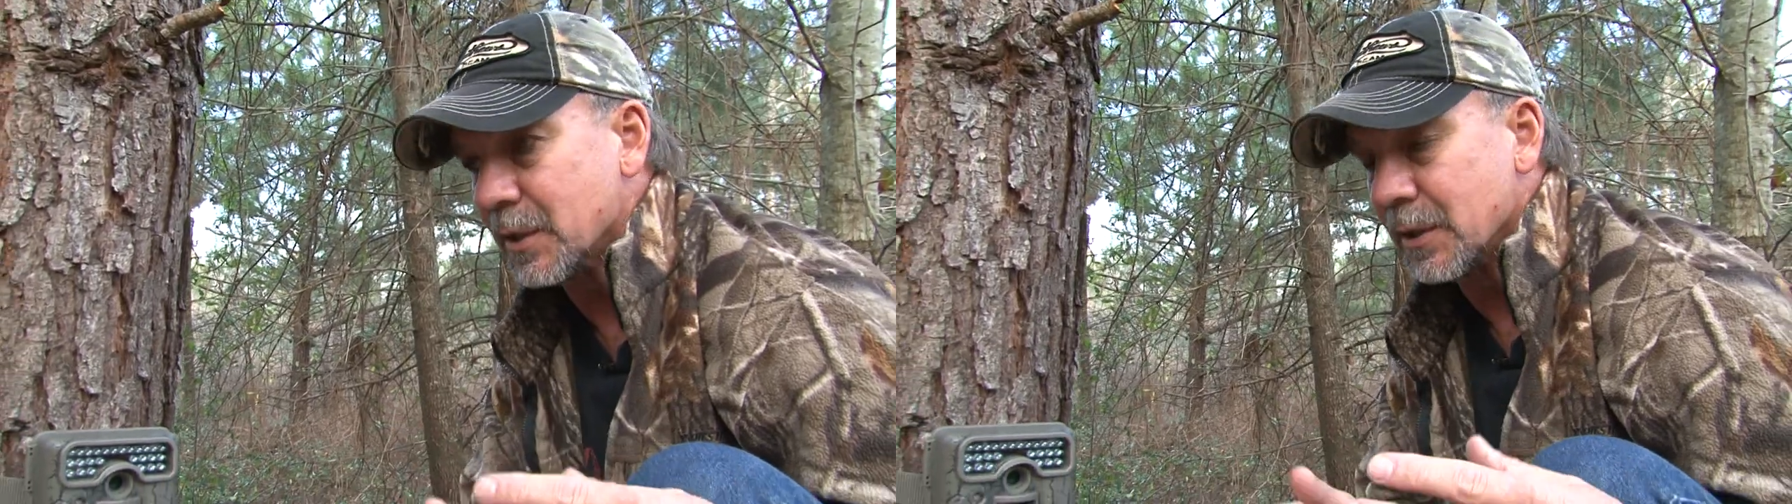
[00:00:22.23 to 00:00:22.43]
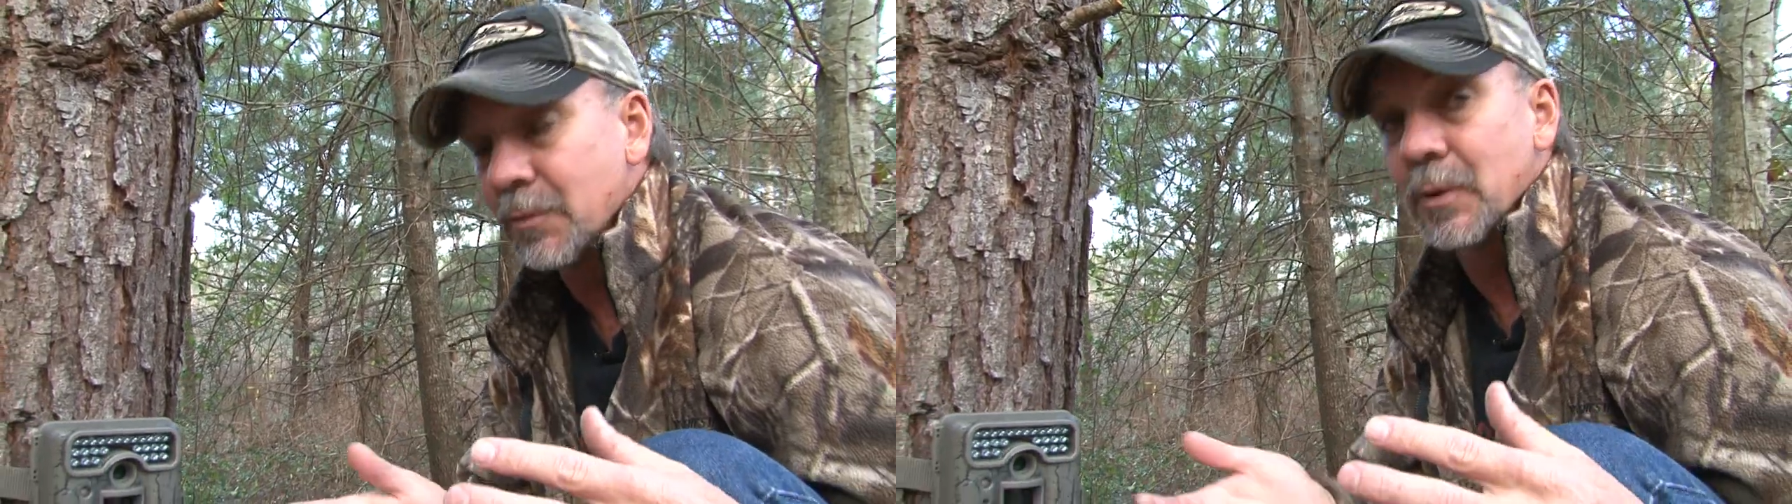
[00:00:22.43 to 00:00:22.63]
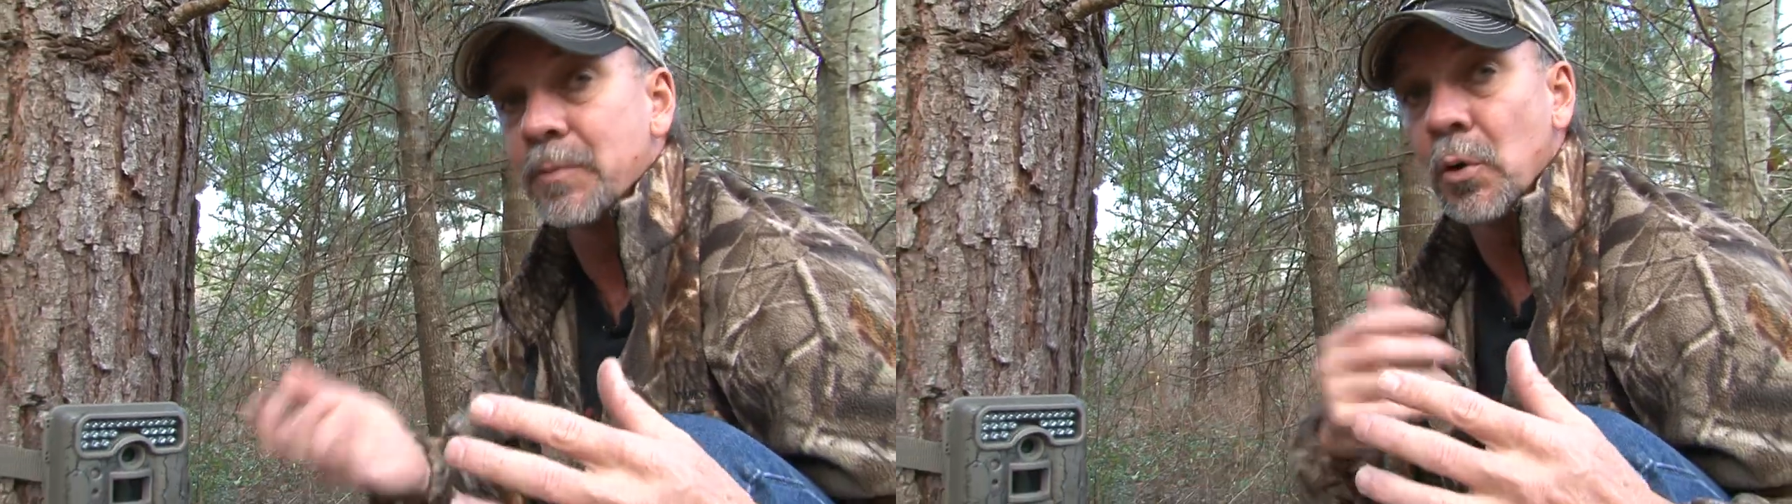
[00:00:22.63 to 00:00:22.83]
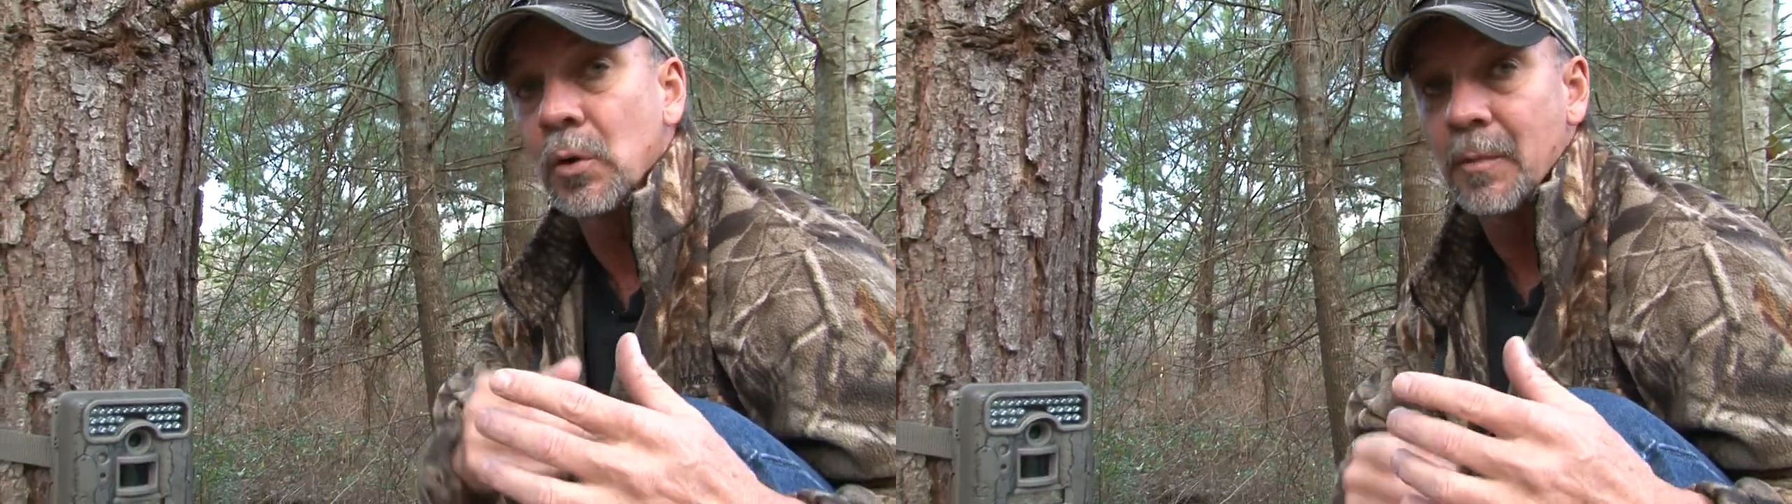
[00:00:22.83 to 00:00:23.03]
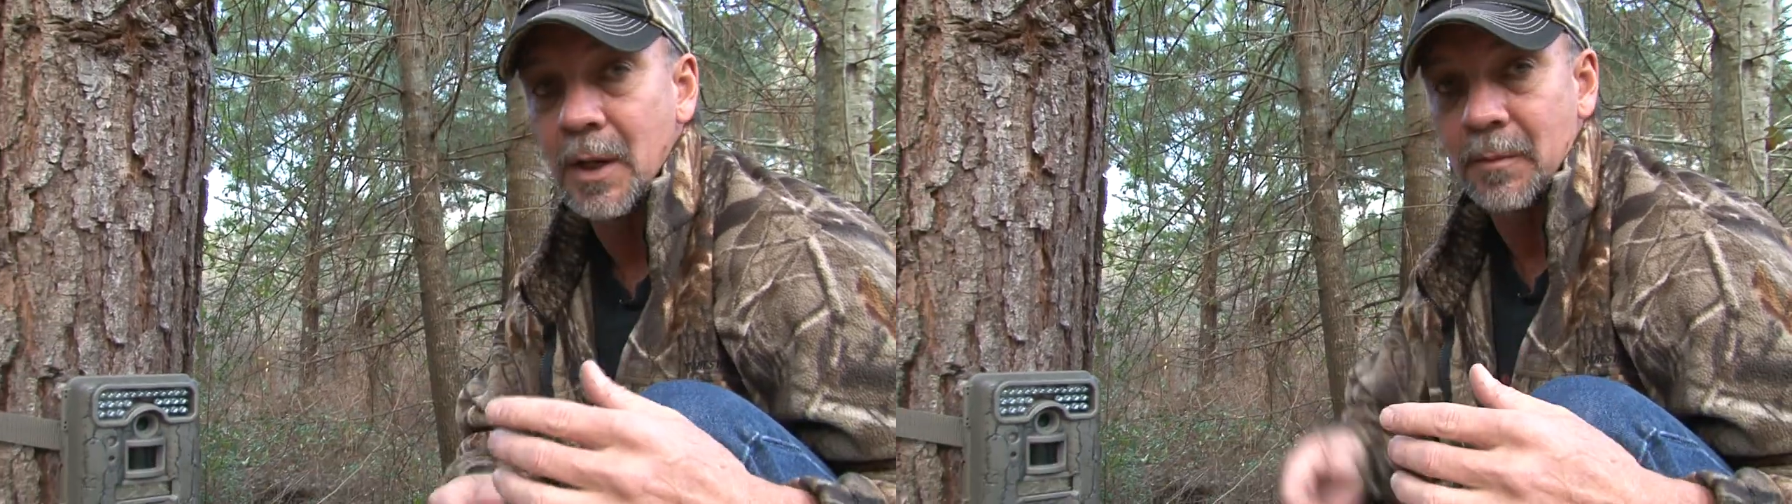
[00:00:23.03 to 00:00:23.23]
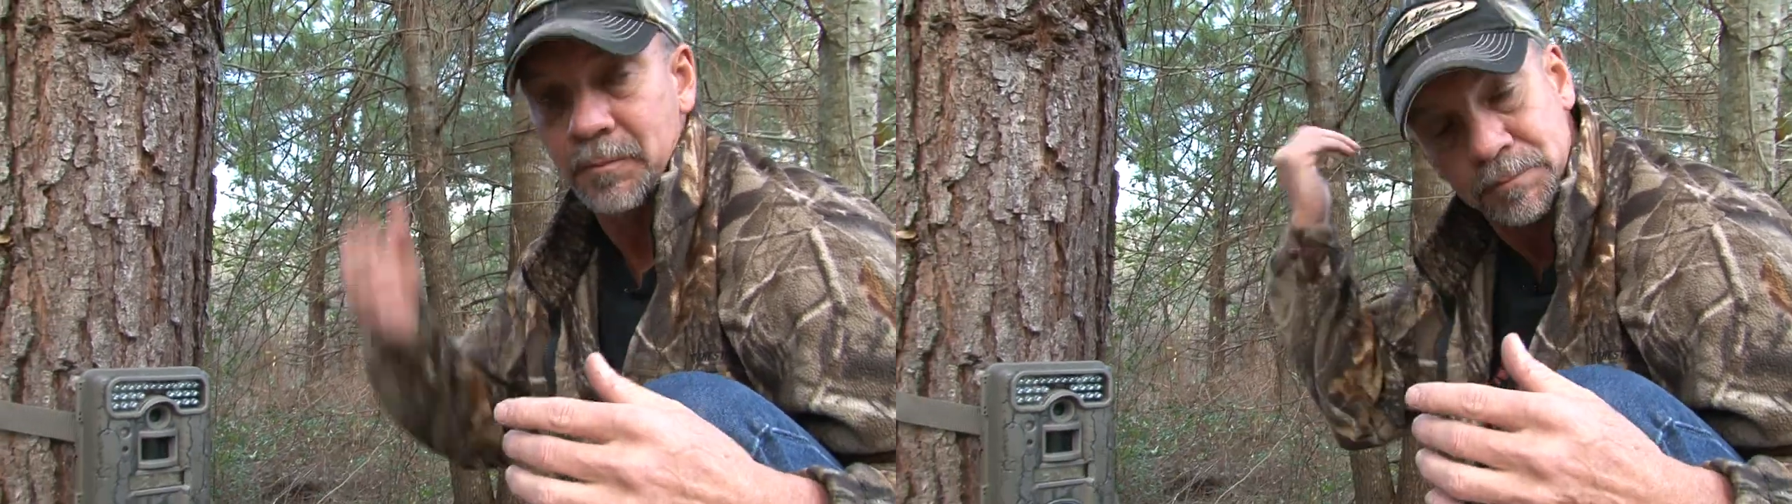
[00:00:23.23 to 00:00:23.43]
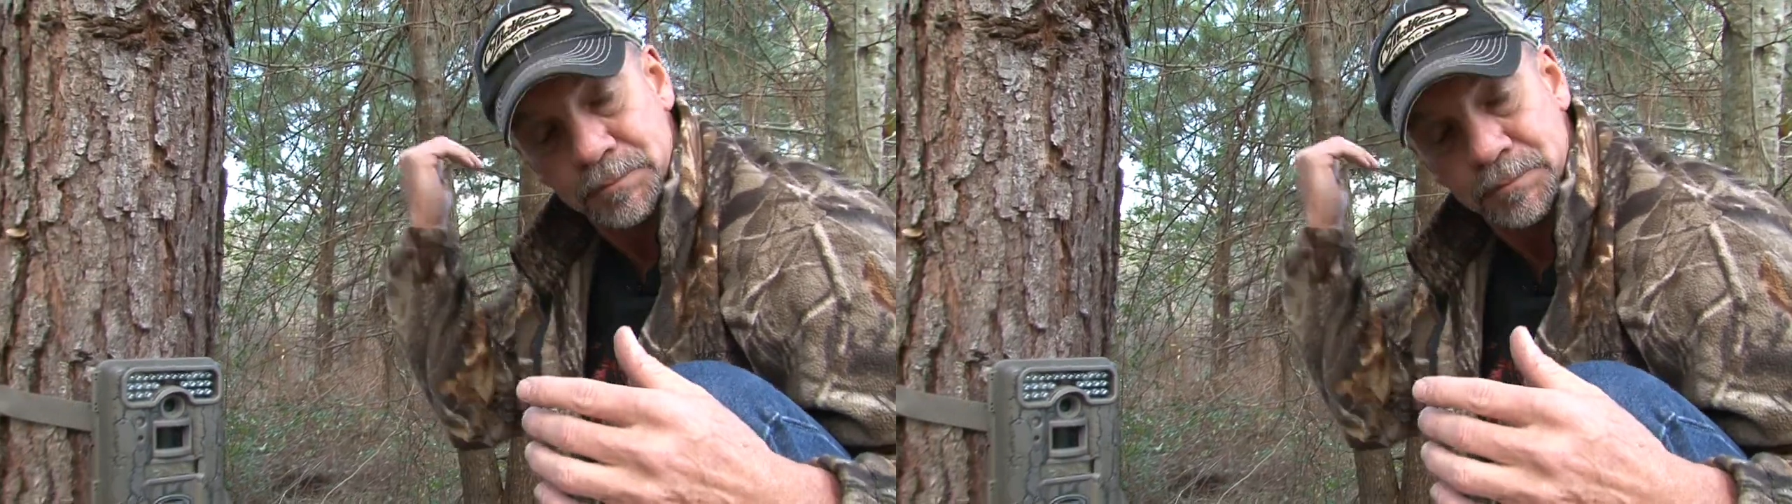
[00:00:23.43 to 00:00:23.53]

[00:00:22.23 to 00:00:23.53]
and then we pull them up,